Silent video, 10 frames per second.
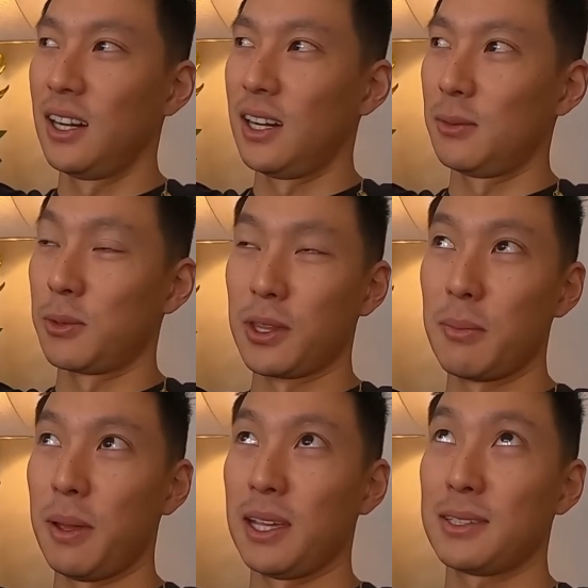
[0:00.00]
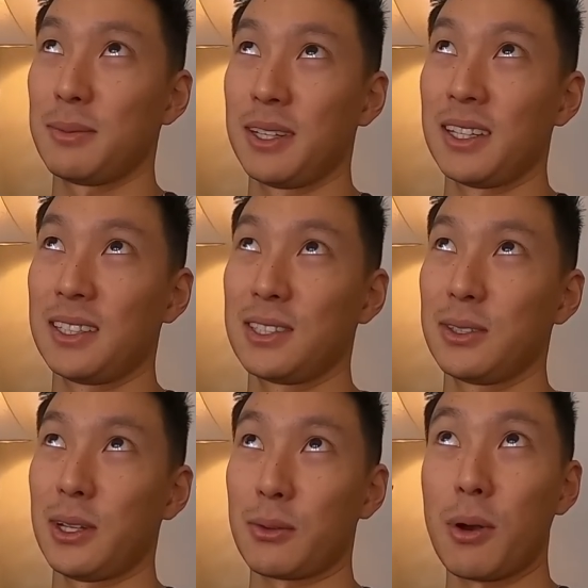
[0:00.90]
Um, we're in the basement, and
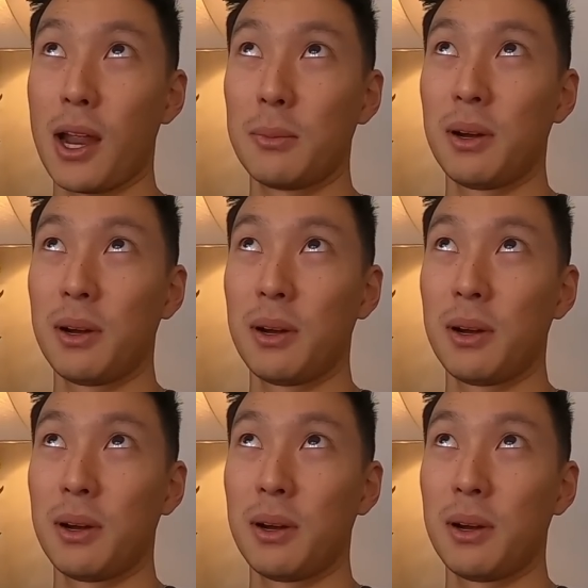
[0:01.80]
so like right